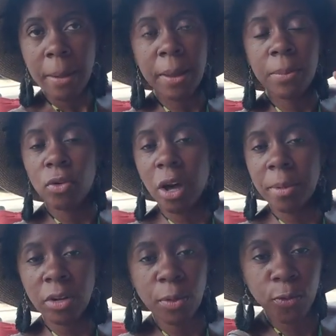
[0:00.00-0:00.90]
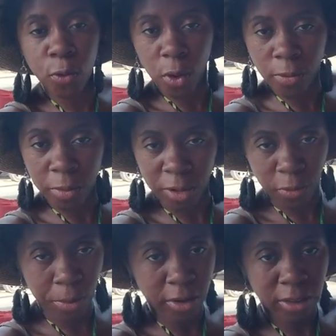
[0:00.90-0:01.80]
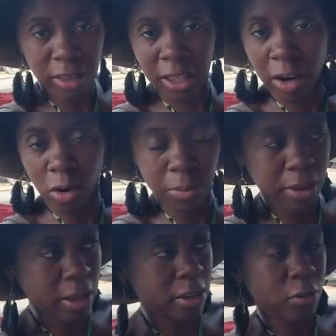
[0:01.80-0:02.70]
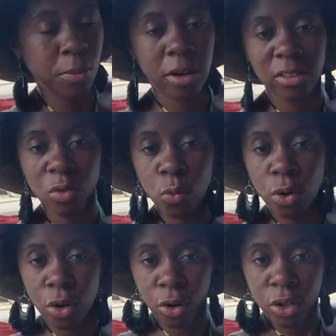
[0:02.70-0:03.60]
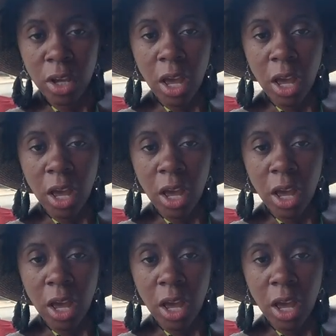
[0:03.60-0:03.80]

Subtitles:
people coming to perform from different parts of the Caribbean, different parts of the world,